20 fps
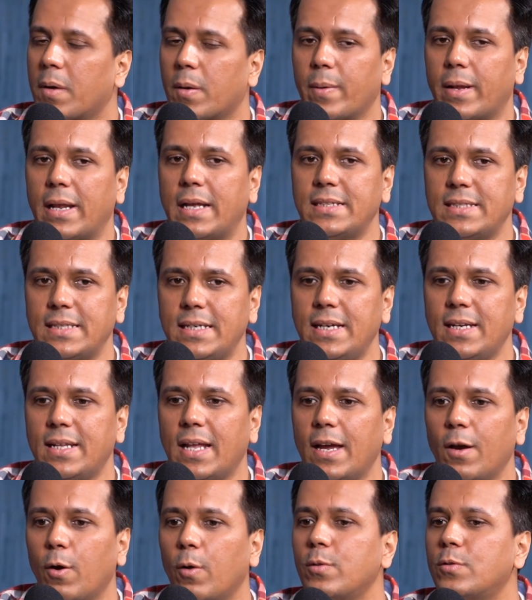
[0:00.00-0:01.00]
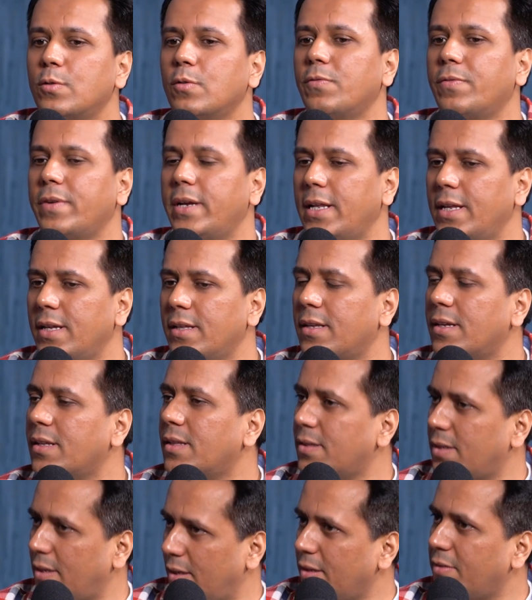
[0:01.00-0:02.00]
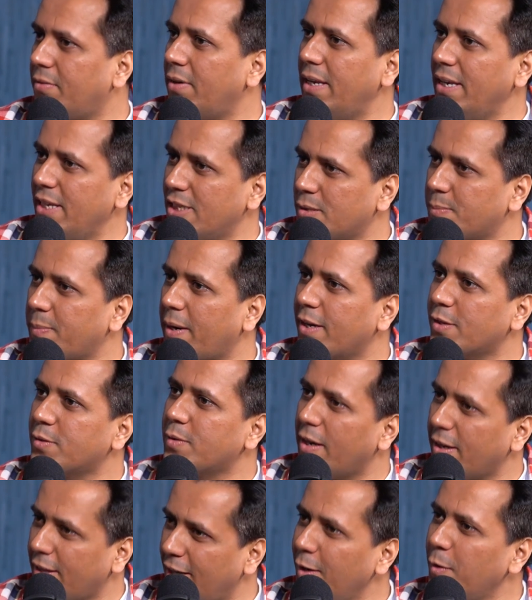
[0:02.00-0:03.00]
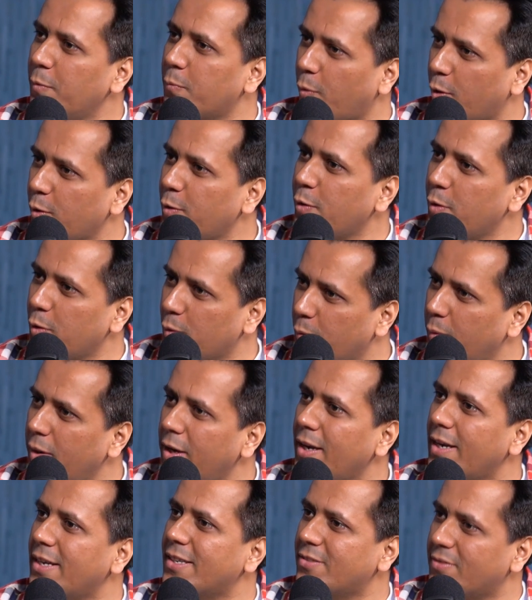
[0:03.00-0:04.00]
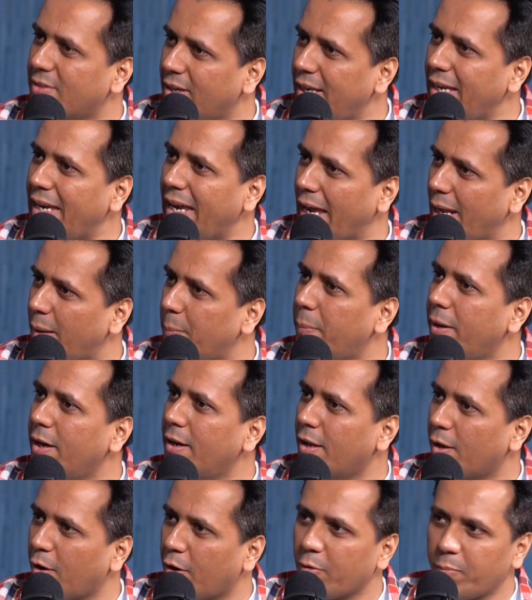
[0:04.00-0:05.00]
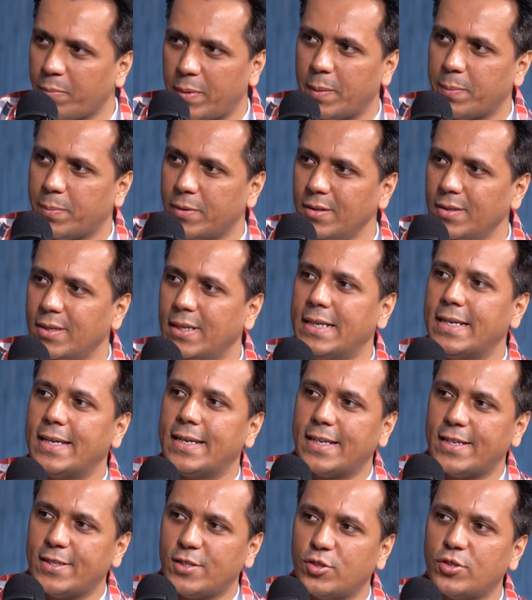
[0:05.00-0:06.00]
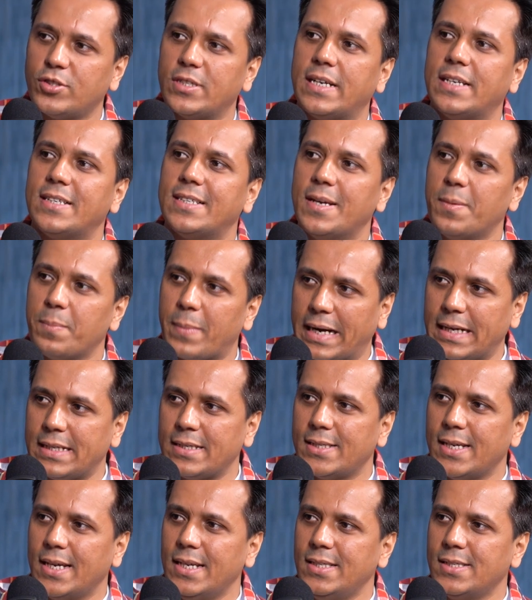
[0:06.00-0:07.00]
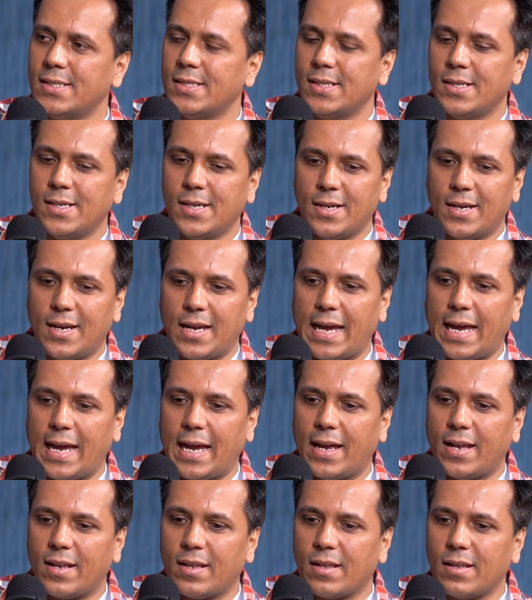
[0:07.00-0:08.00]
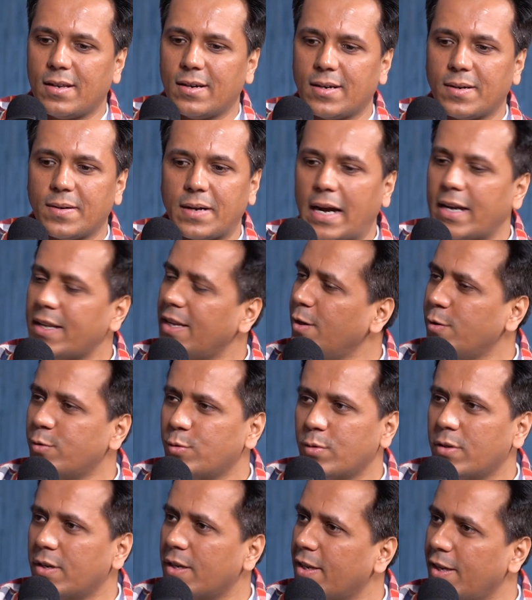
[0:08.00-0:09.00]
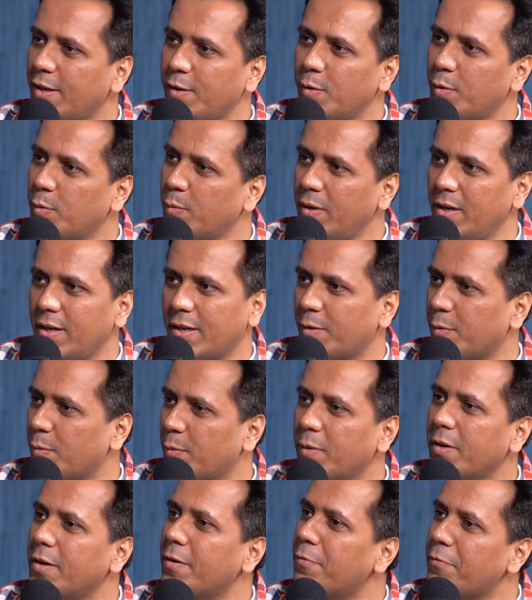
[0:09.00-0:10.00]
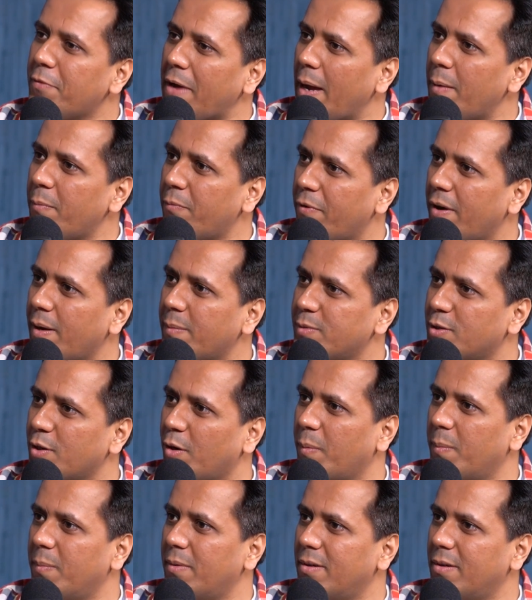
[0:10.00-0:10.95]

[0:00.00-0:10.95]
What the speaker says: But when I see it, I also feel it really inspires. So I think what you're doing is really helping a lot of people. It's changing mindsets. And I think you should continue doing it. You're doing a fab, fab job.